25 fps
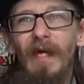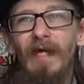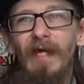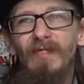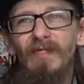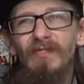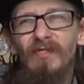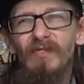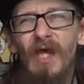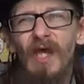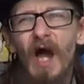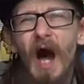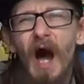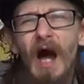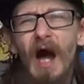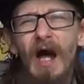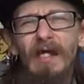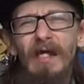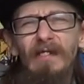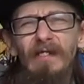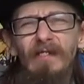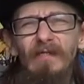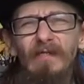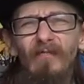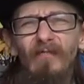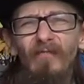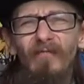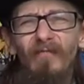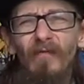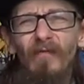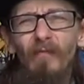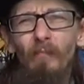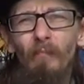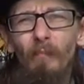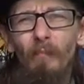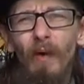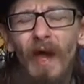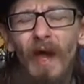he's kind of
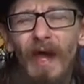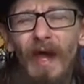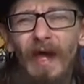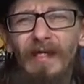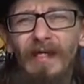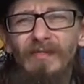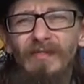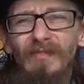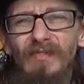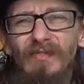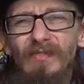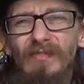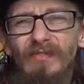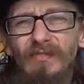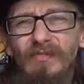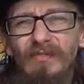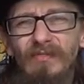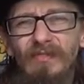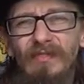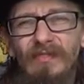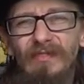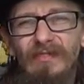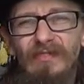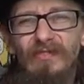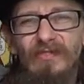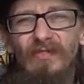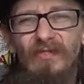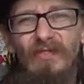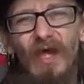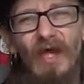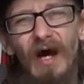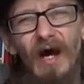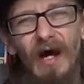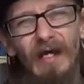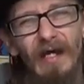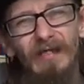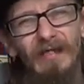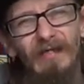the pet, he's
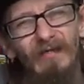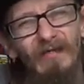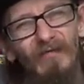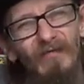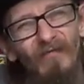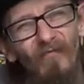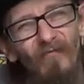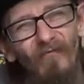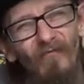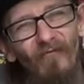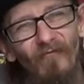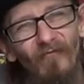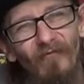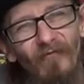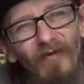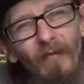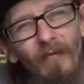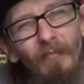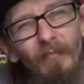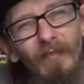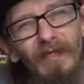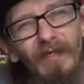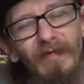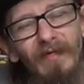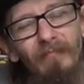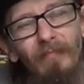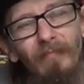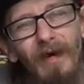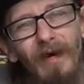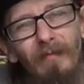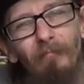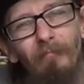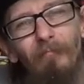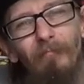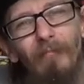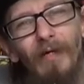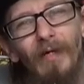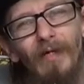kind of a family
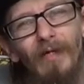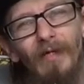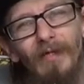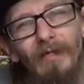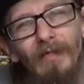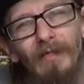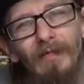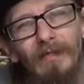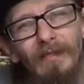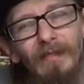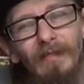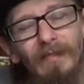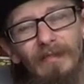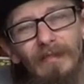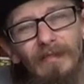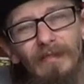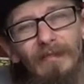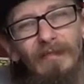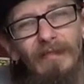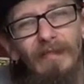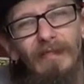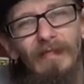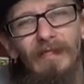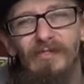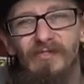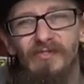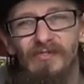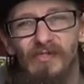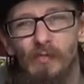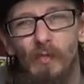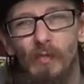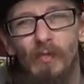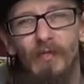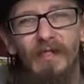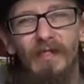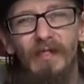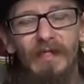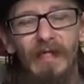member, he's the
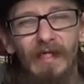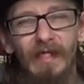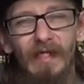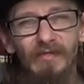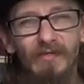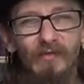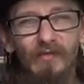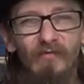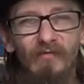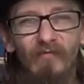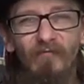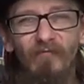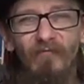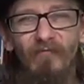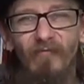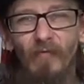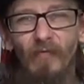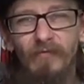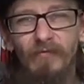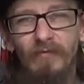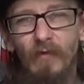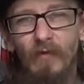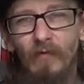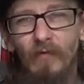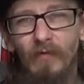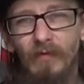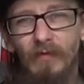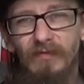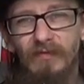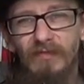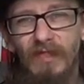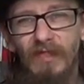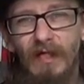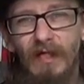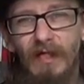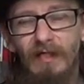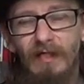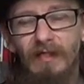one that gets underfoot all the
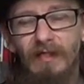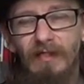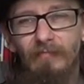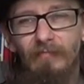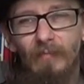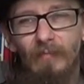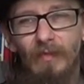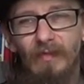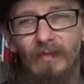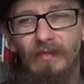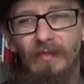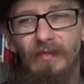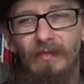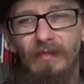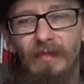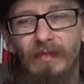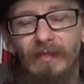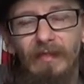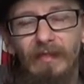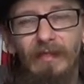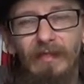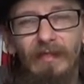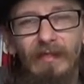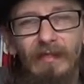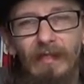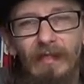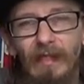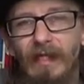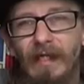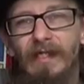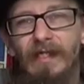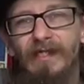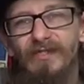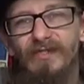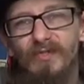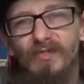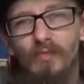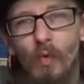time and
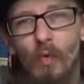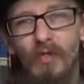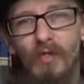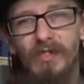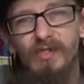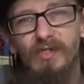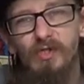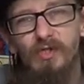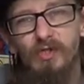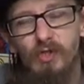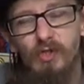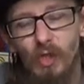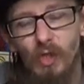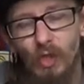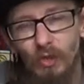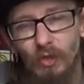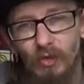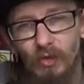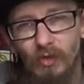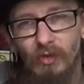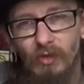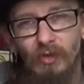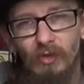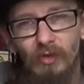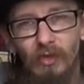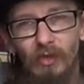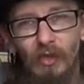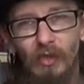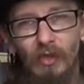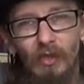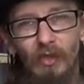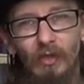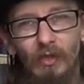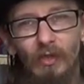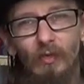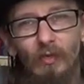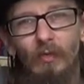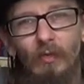eats what he shouldn't
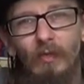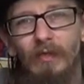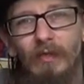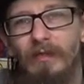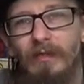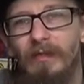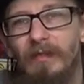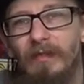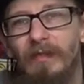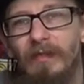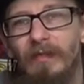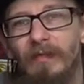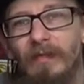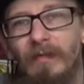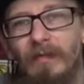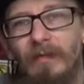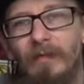do, and